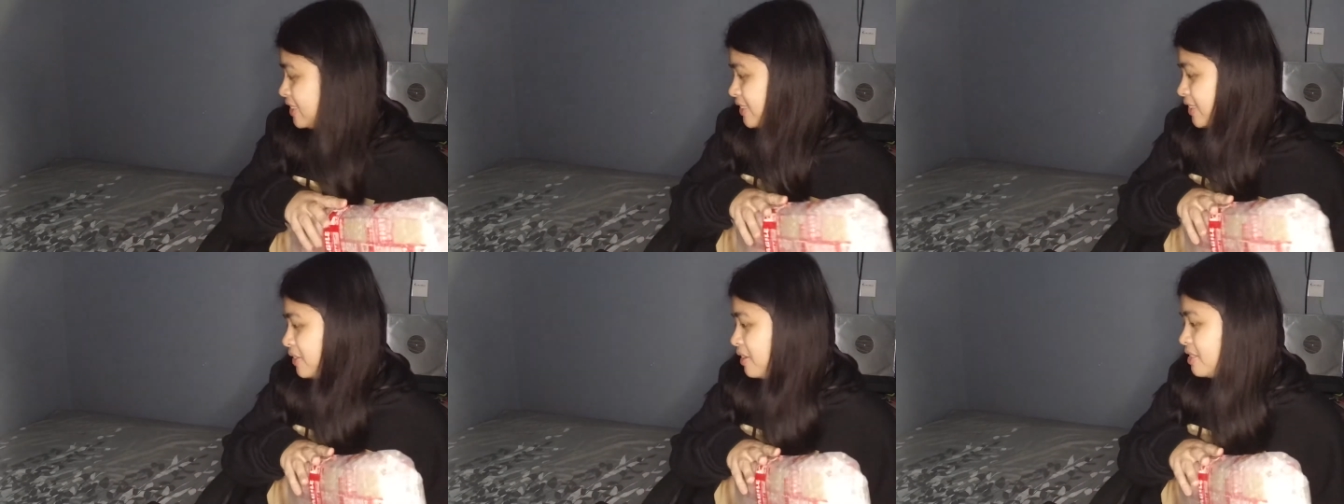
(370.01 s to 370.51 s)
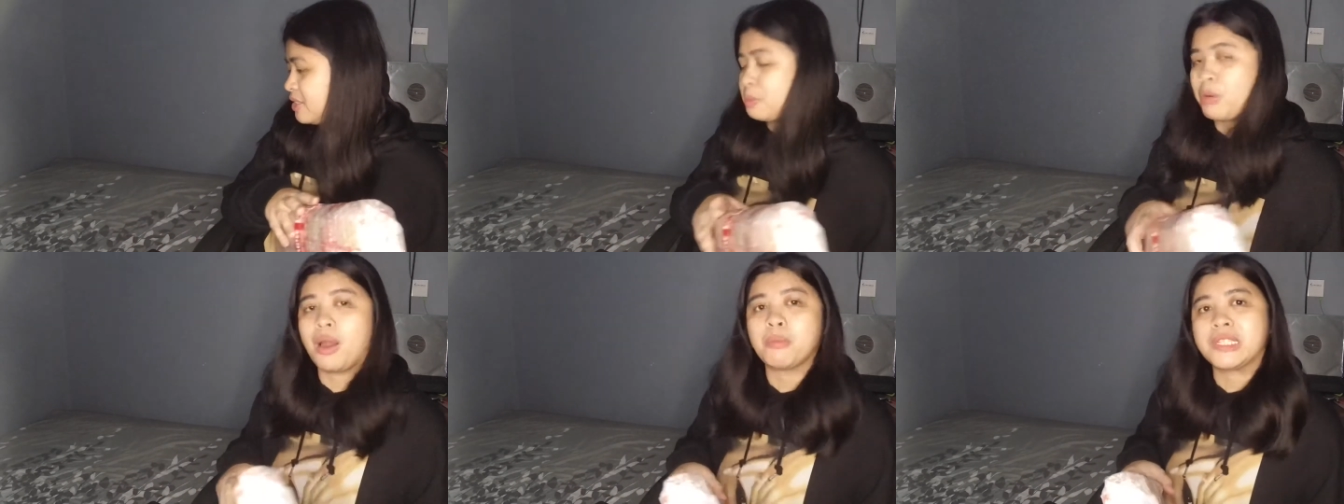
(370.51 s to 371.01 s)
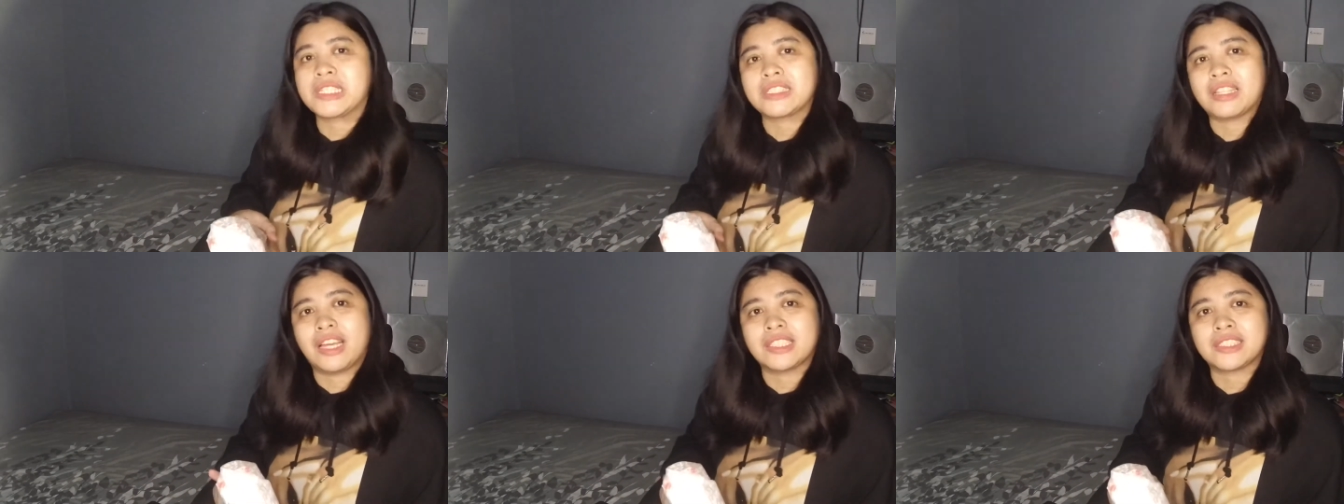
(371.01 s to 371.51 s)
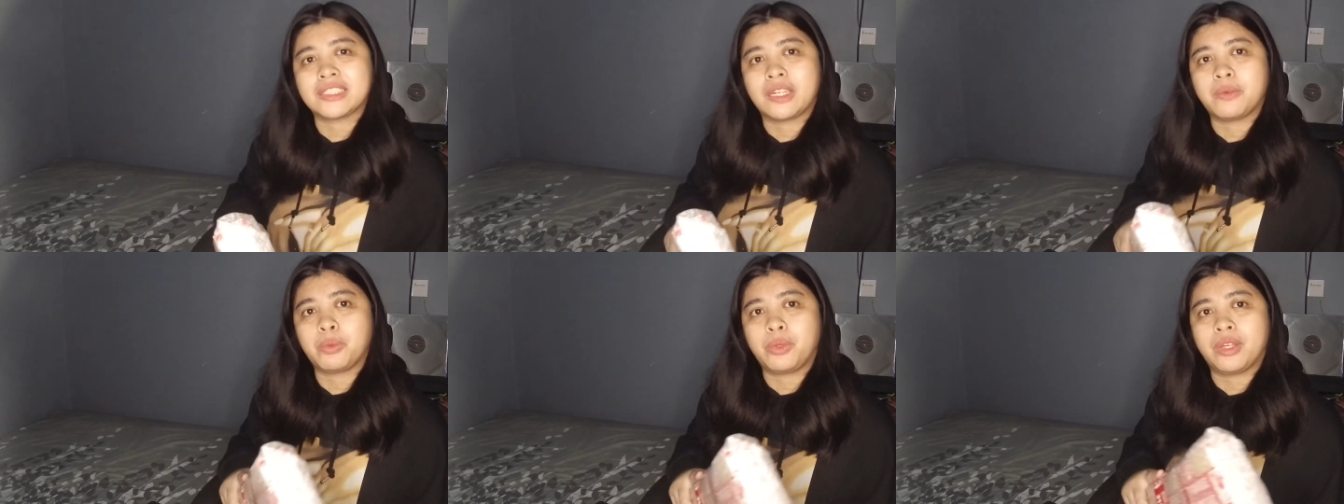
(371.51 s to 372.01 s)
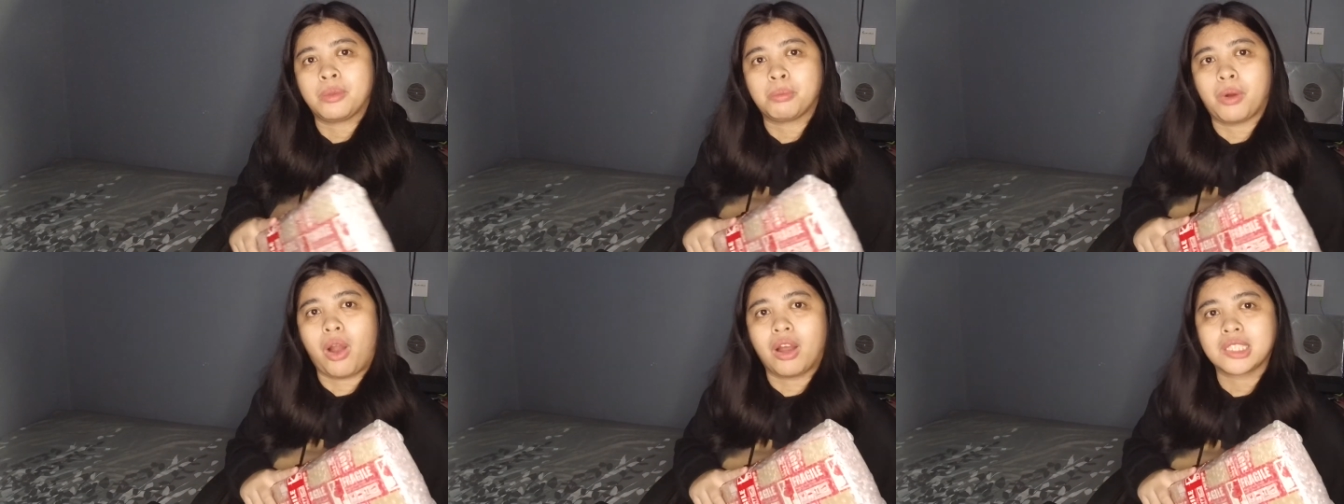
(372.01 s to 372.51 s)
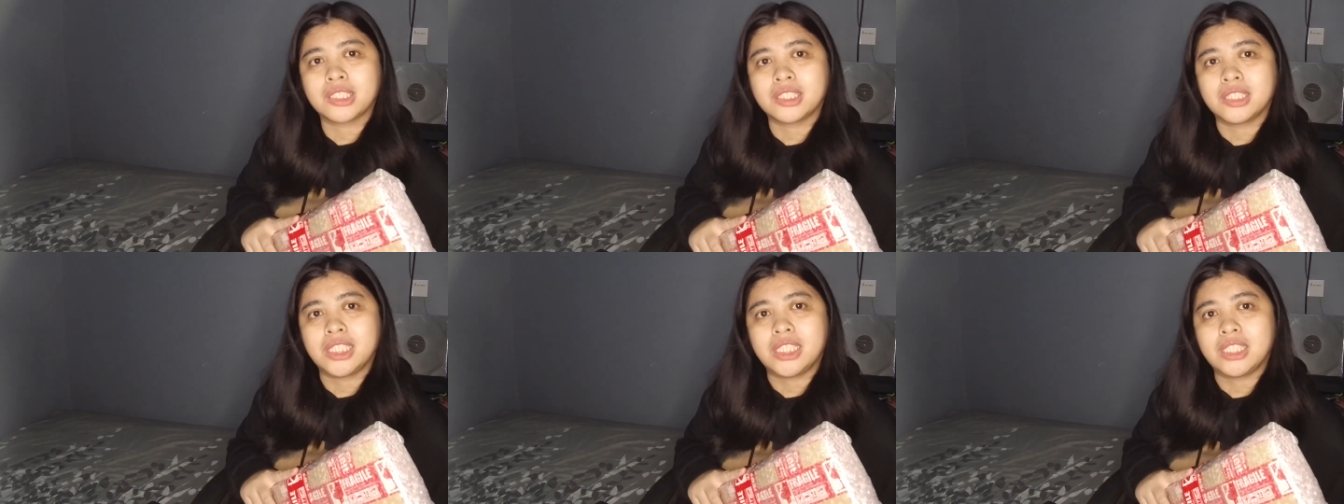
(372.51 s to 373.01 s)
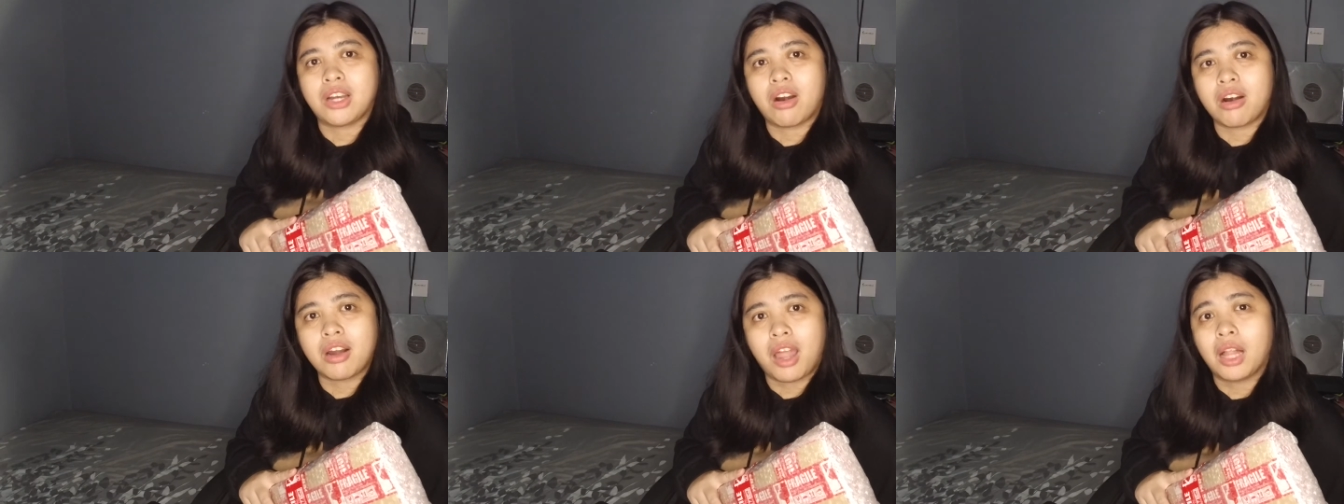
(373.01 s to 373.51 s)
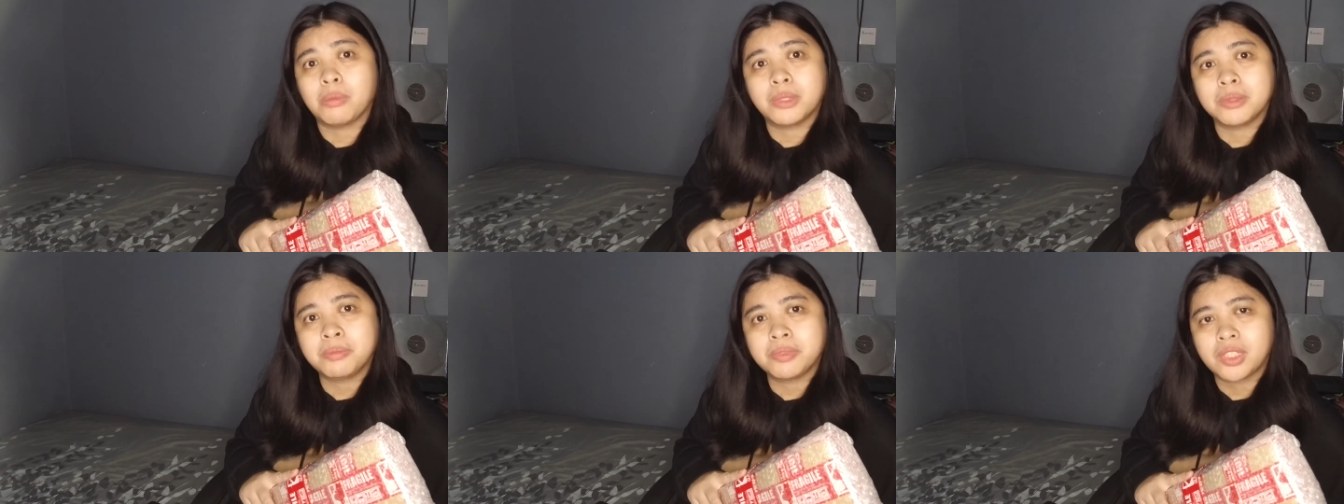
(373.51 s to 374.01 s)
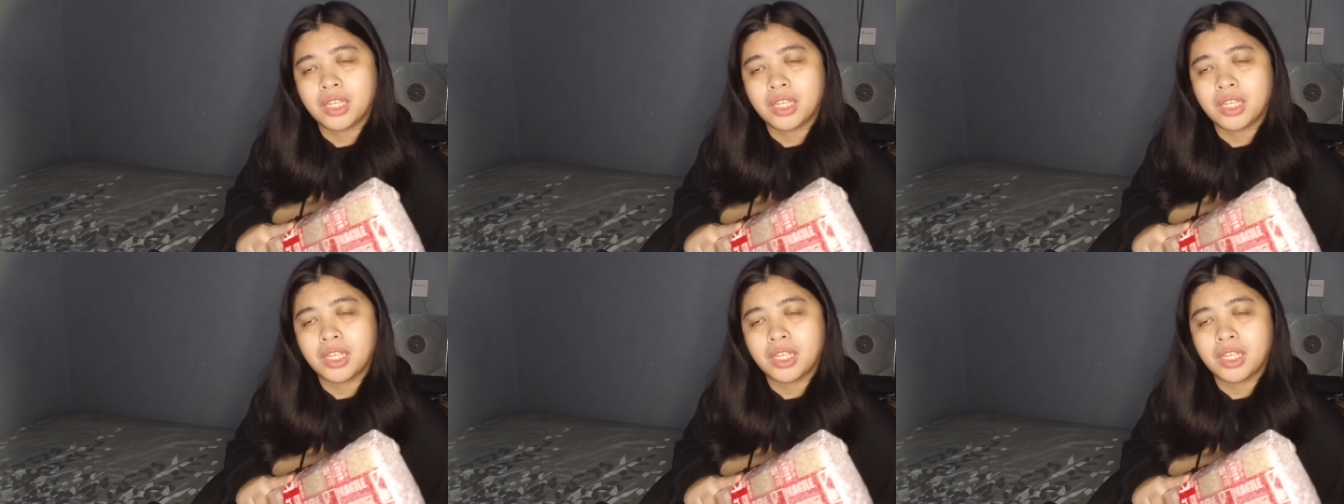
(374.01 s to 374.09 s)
So as promised last time, we unboxed the R album